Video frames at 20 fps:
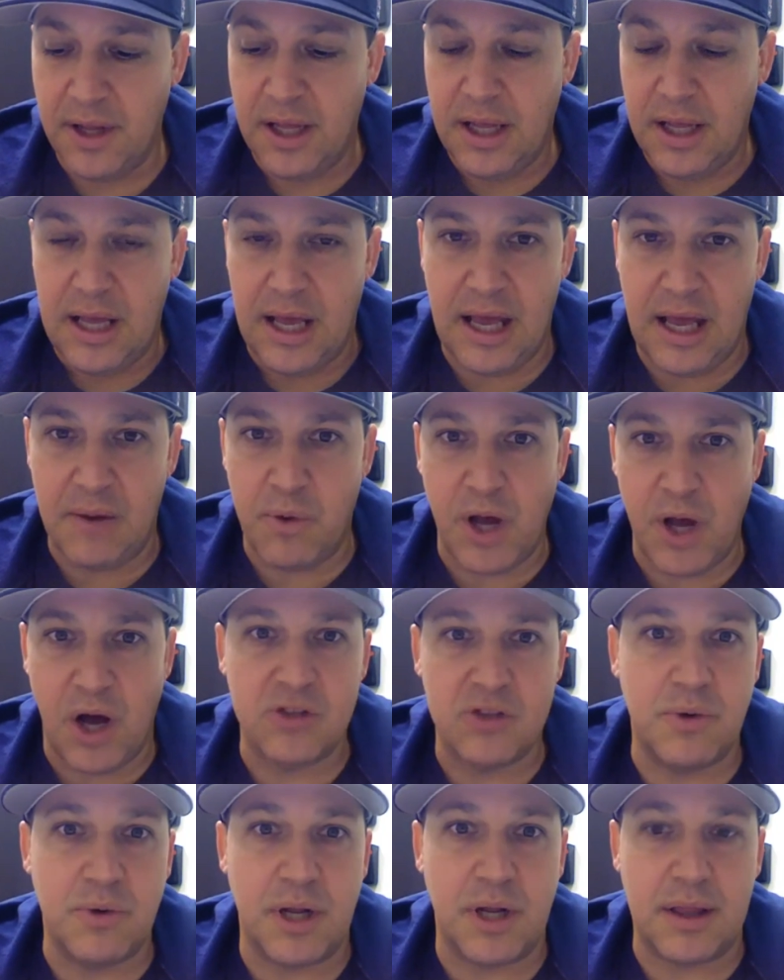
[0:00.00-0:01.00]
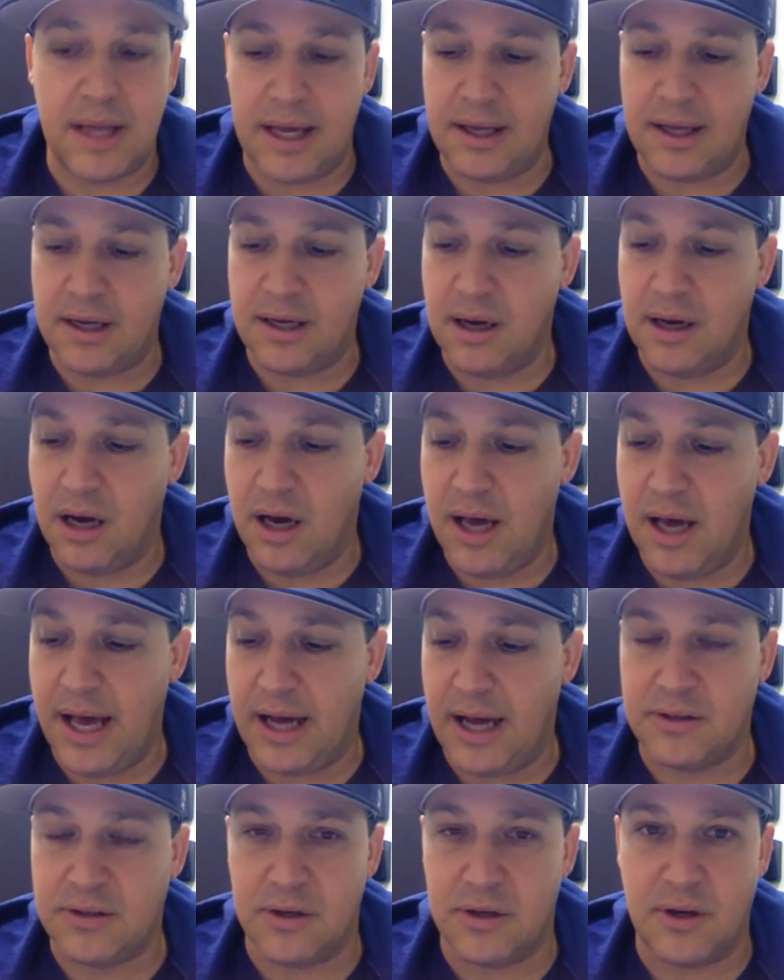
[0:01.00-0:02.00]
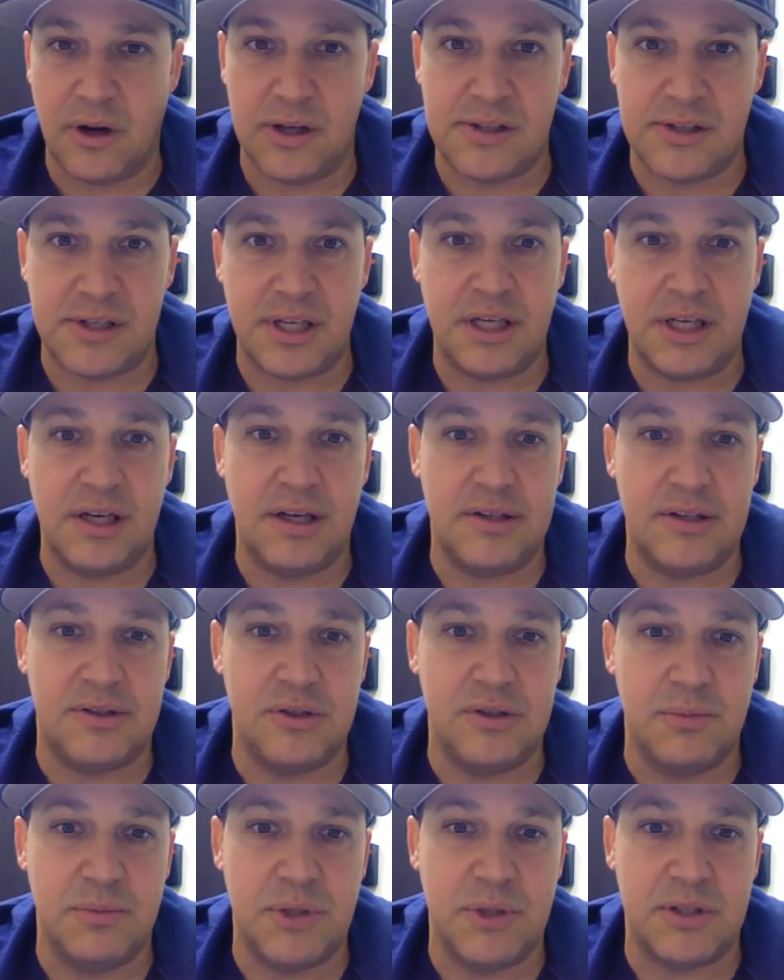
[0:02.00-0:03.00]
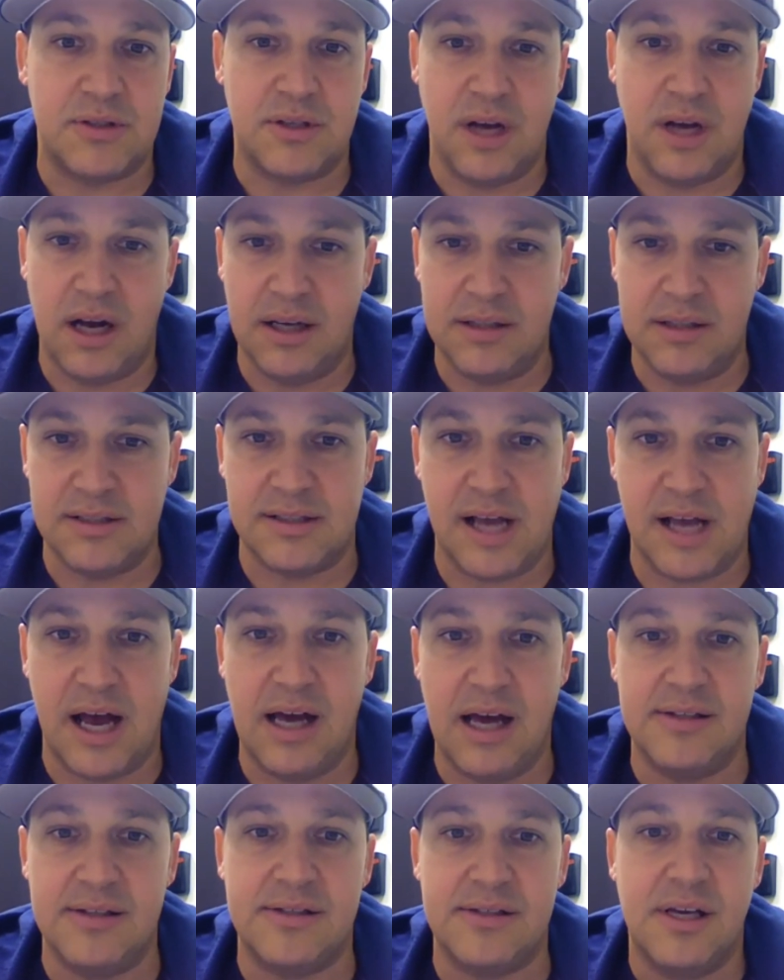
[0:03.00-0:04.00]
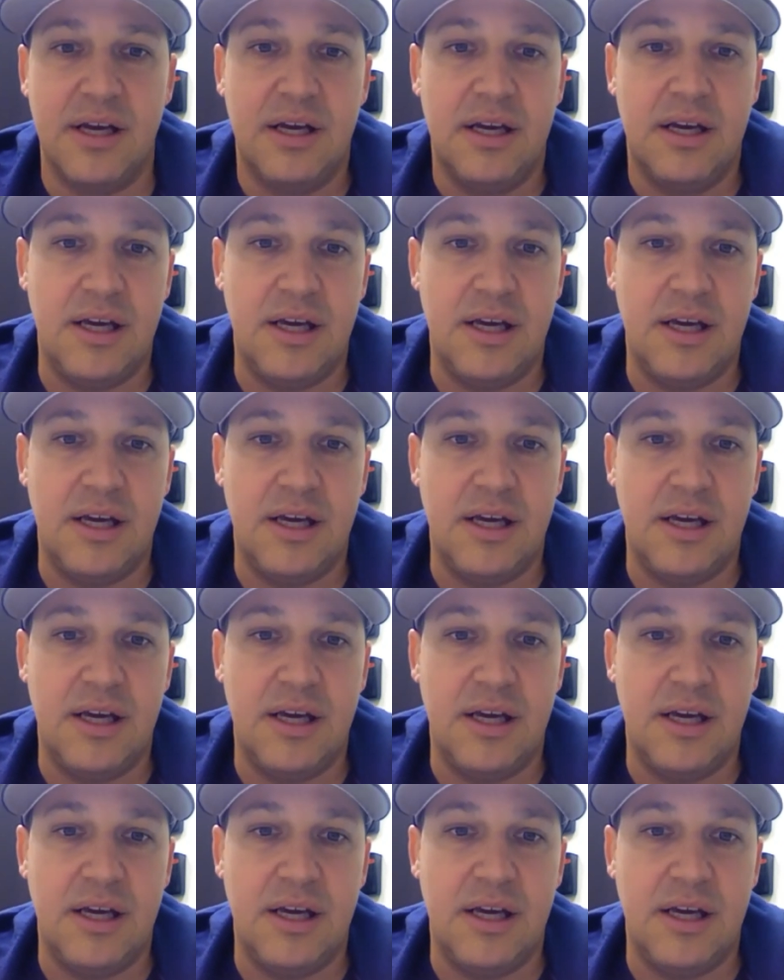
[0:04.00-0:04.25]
And we also want to thank Hector Garcia, Dunamis Designs.